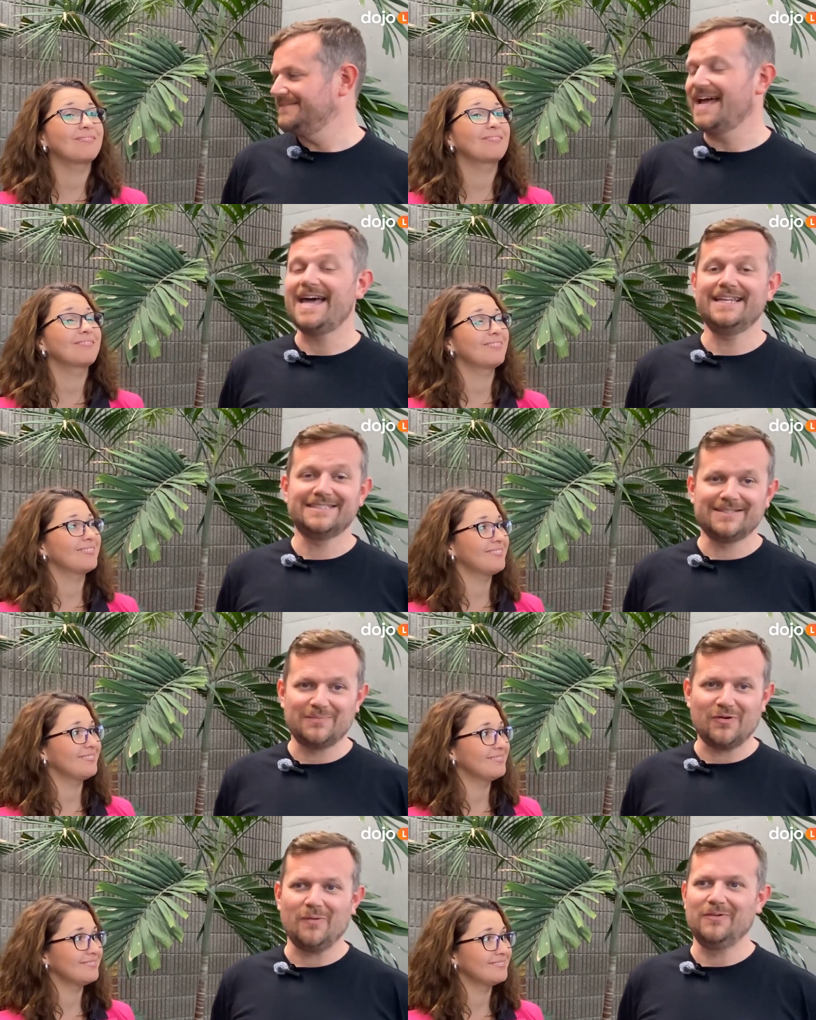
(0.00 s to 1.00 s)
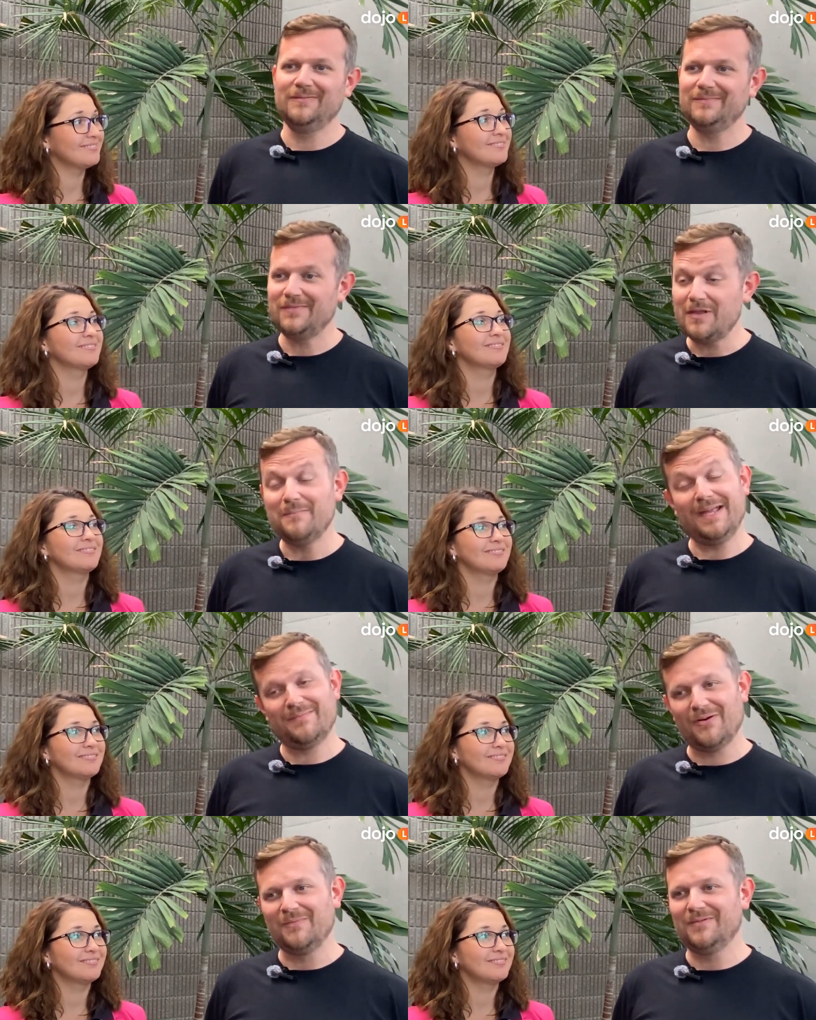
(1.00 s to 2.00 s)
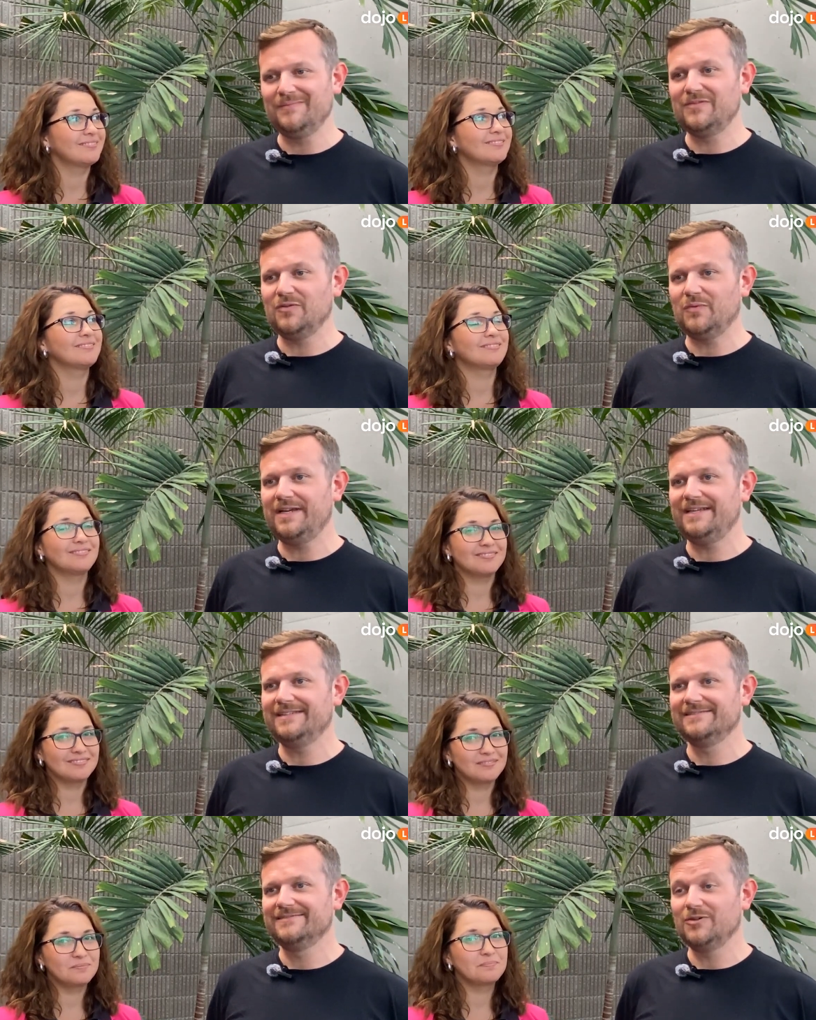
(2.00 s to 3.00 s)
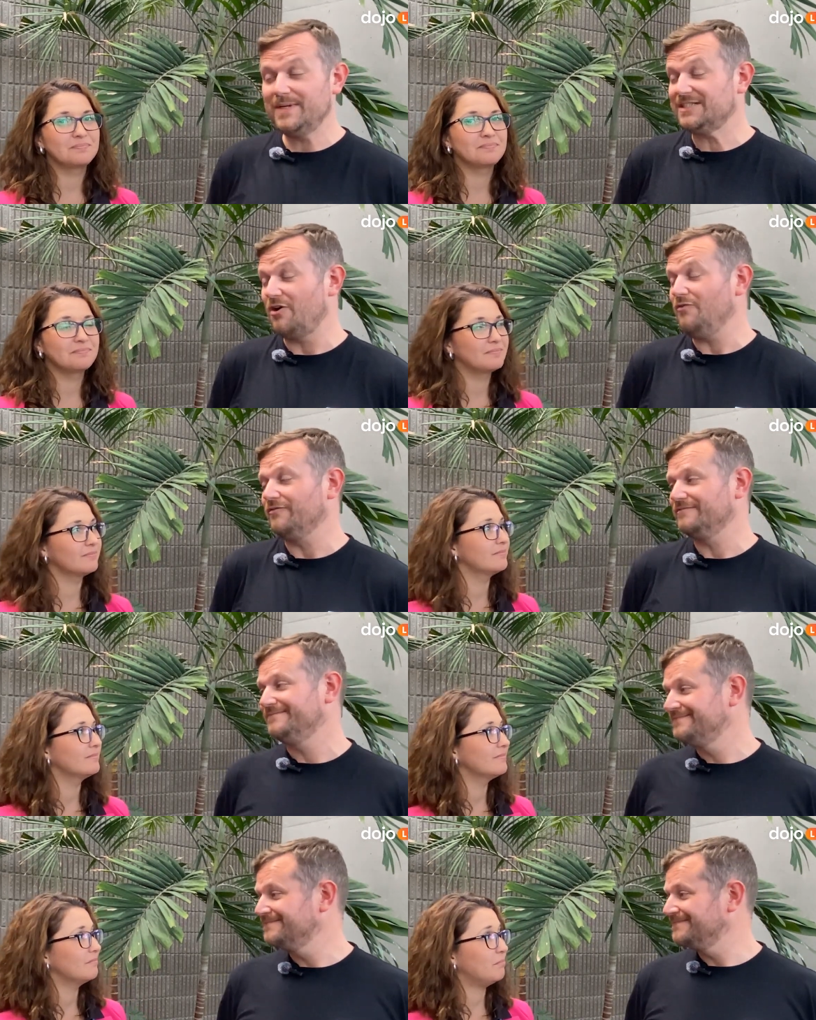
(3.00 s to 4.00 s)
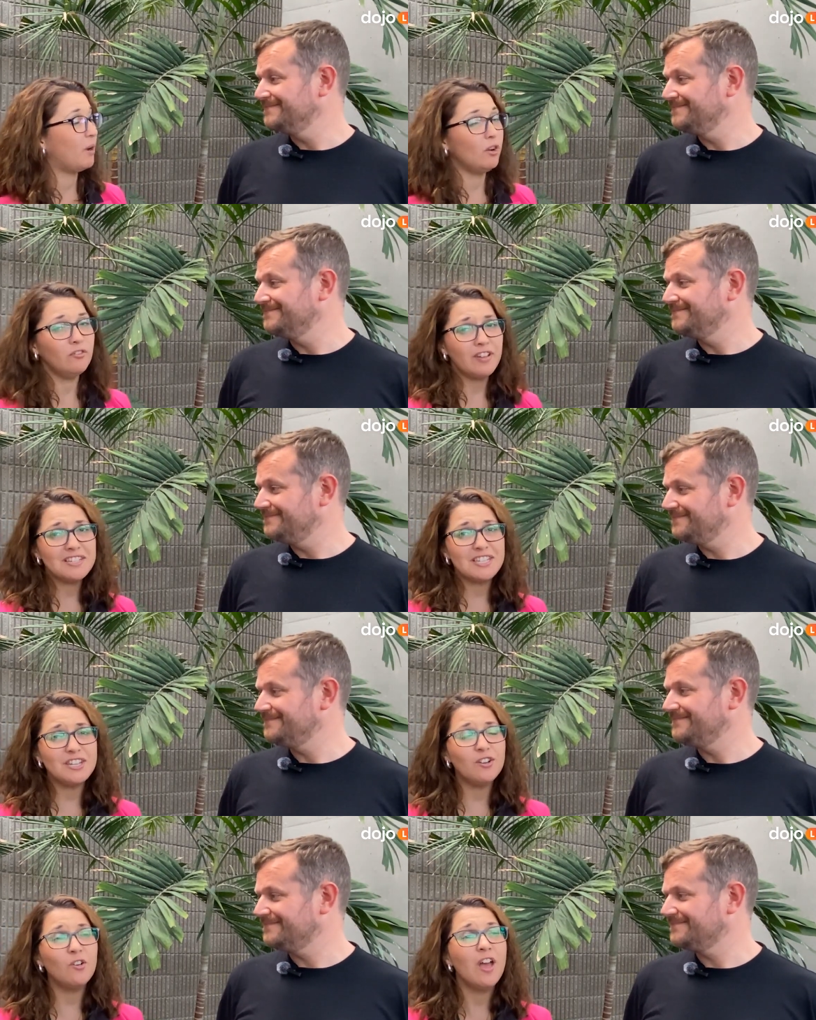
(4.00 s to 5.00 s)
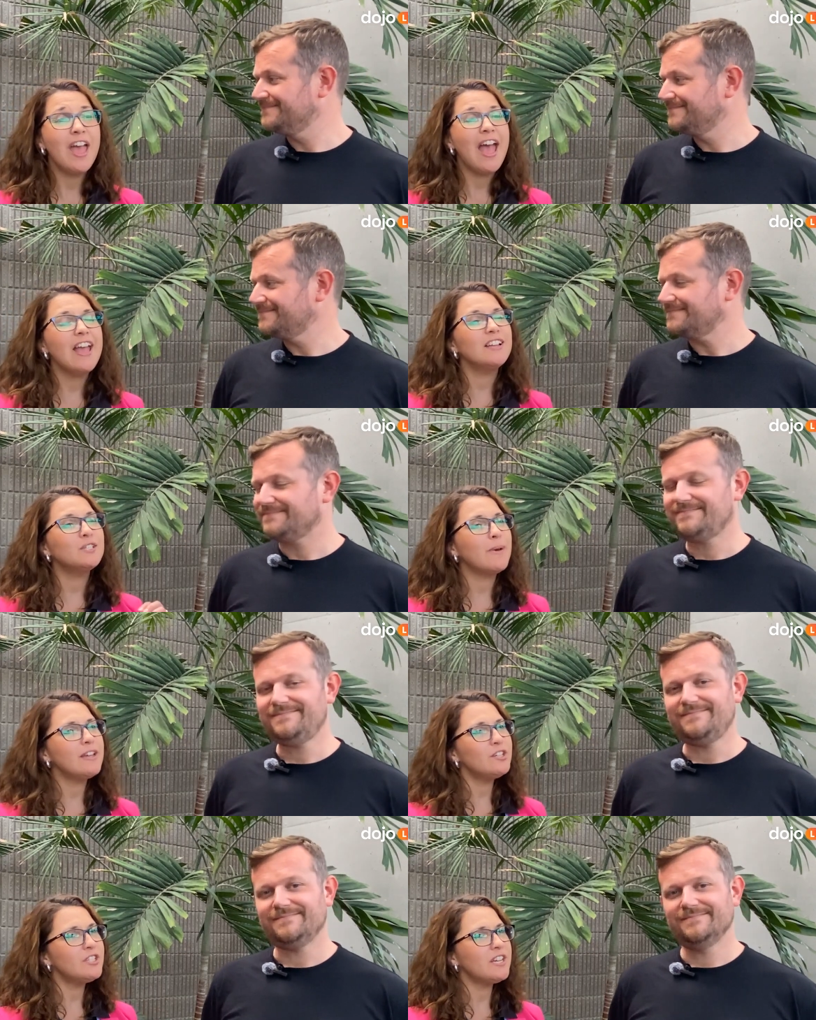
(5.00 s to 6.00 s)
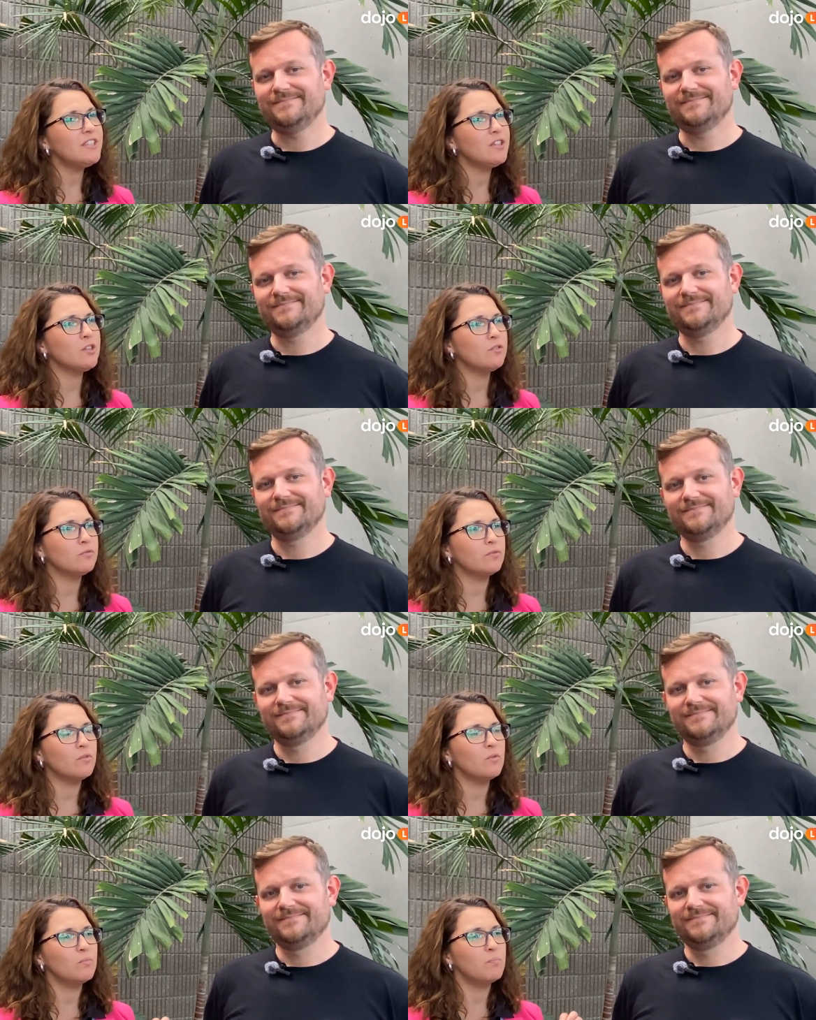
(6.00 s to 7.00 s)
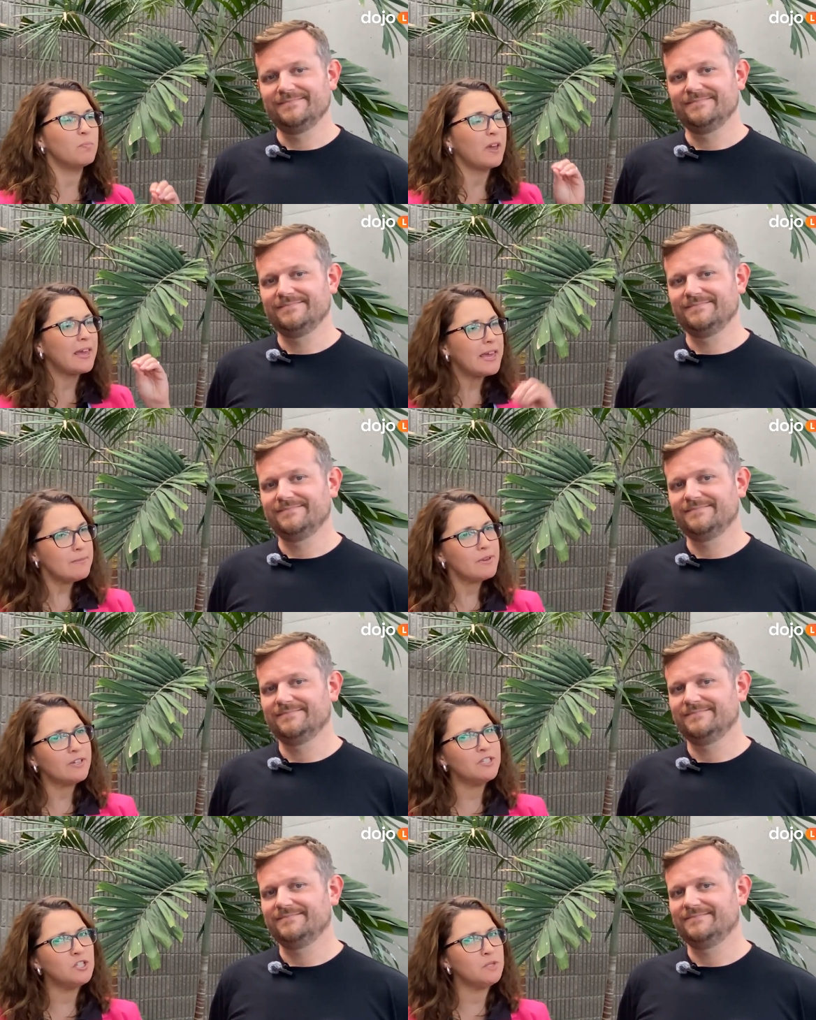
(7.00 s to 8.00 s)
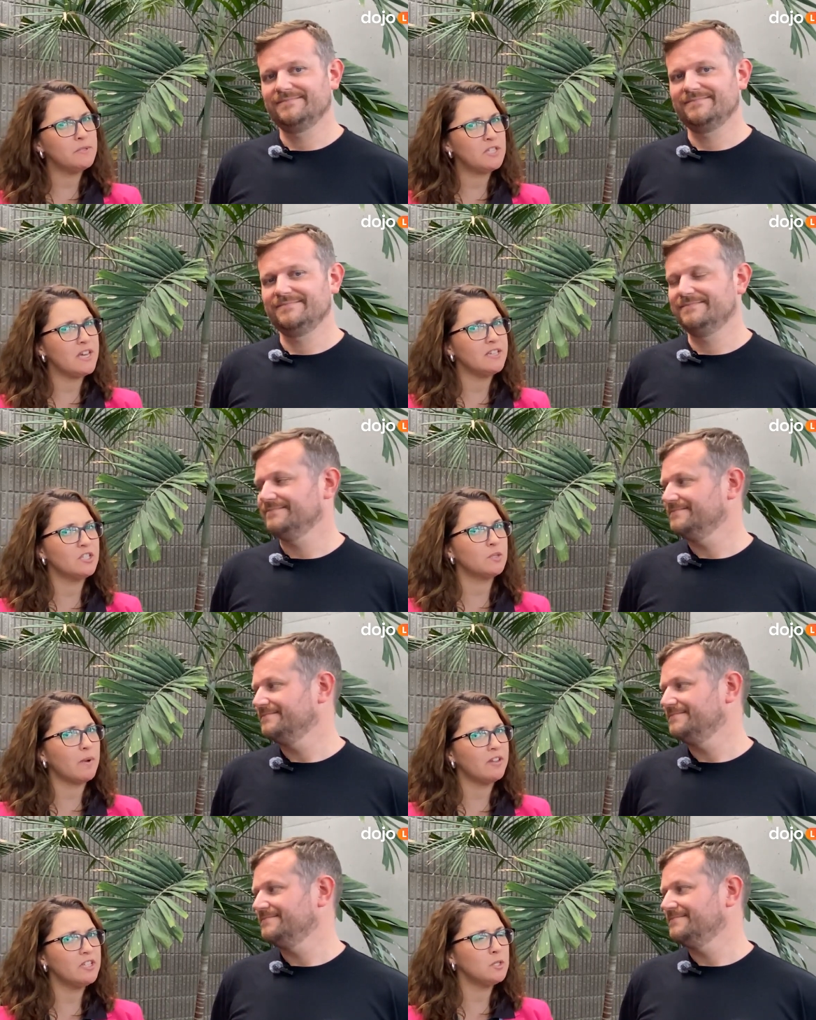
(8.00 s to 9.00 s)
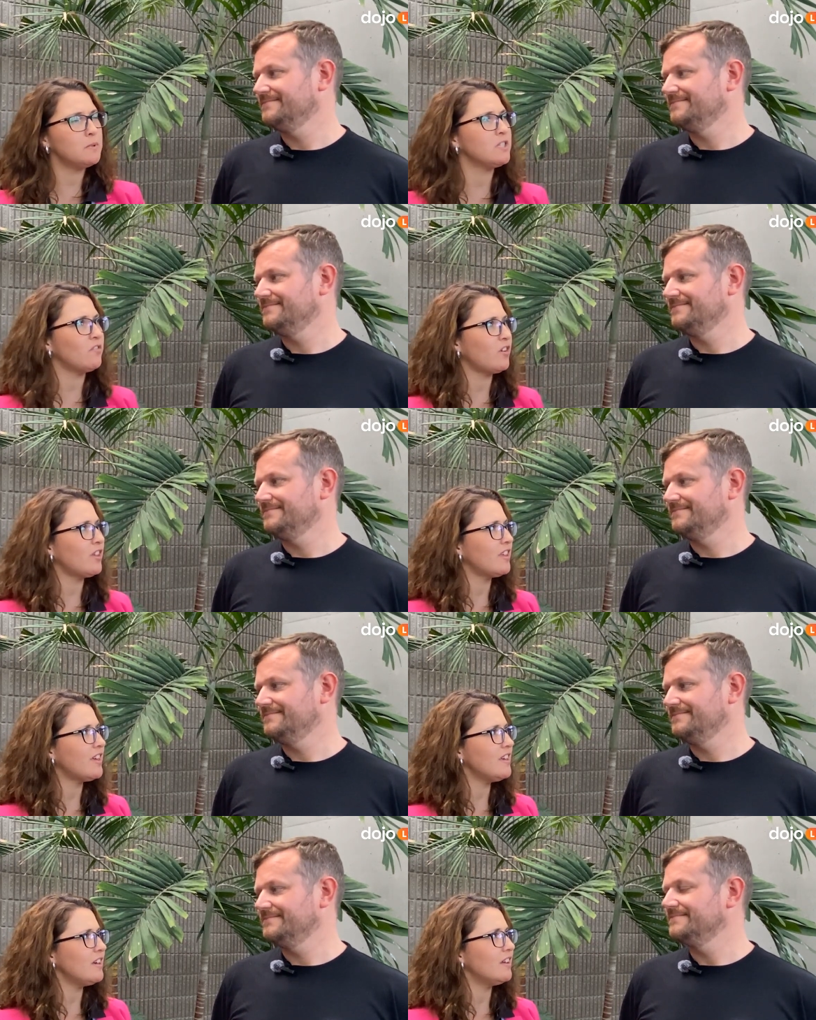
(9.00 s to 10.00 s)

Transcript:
Speaker 1: That is the problem, the big problem that we that we solve.
Speaker 2: Perfect. You know, and it's my understanding that you've came here to GBTA to spotlight specifically